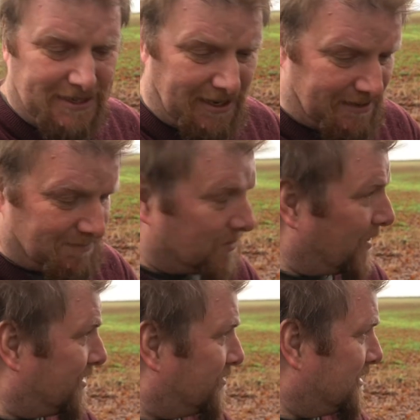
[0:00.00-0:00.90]
tell I'm
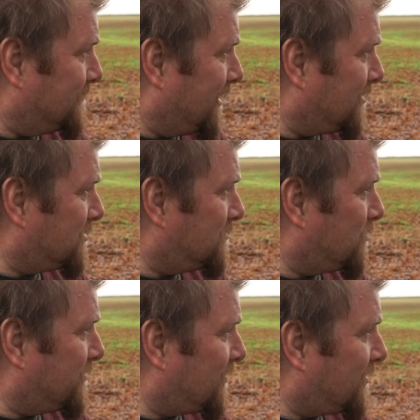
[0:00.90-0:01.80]
quite annoyed about. I
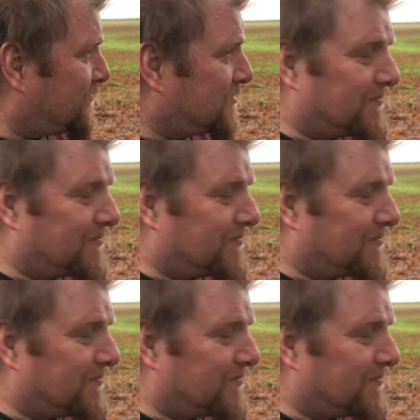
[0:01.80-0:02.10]
would have loved to